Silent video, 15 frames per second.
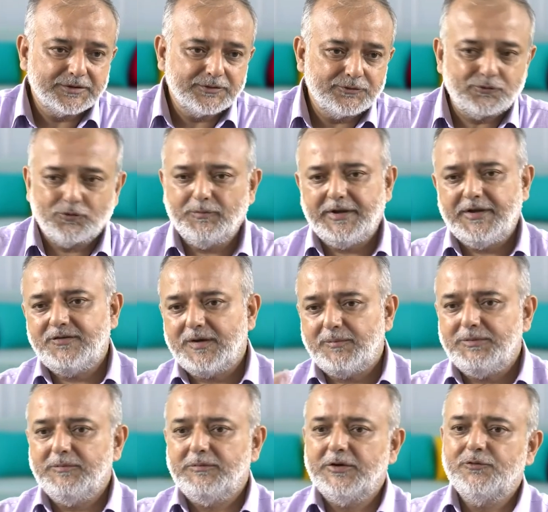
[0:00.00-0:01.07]
So many
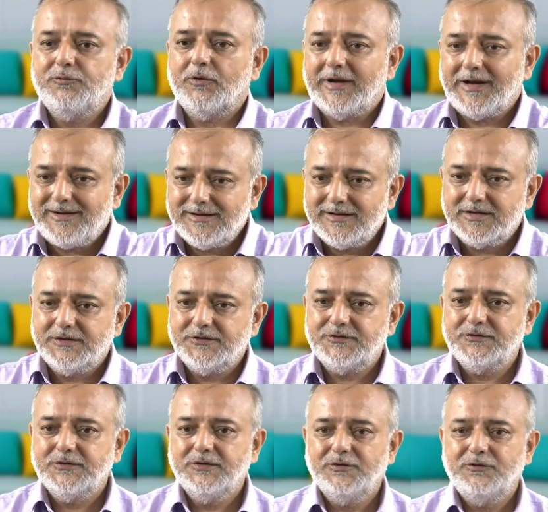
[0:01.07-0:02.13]
supplements for
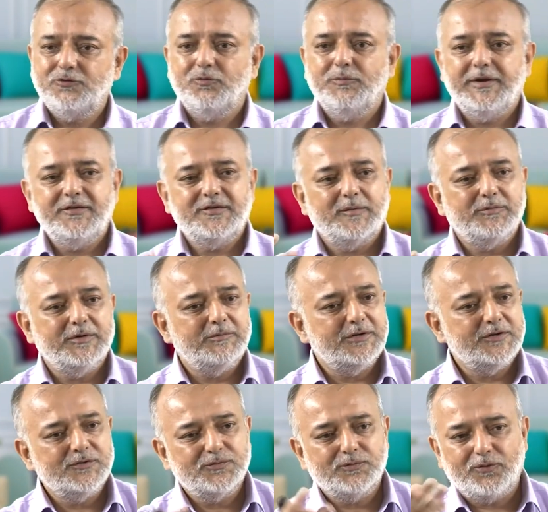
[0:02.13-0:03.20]
elders, so many
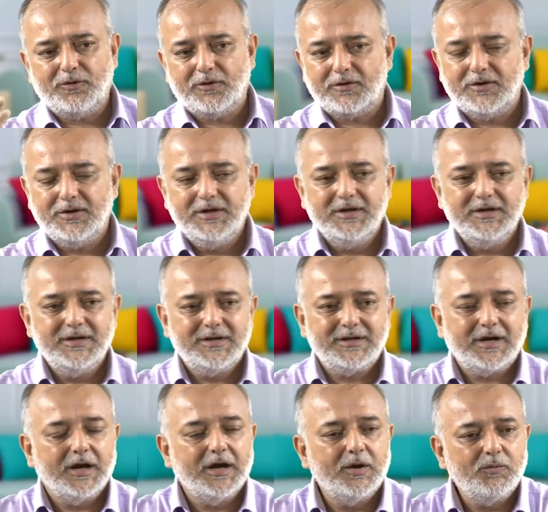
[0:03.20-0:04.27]
supplements for
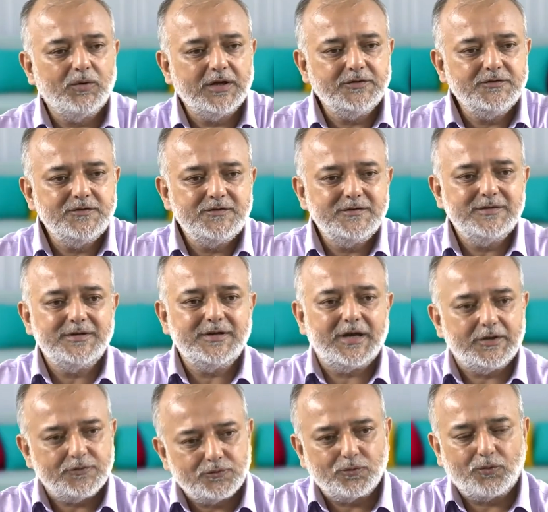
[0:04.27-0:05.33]
younger ones
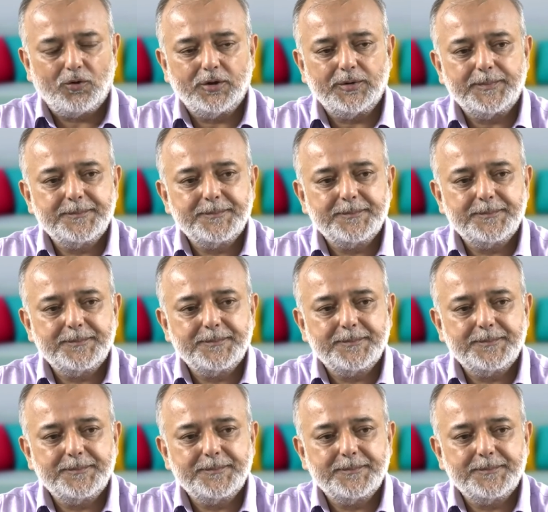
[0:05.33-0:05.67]
and so on.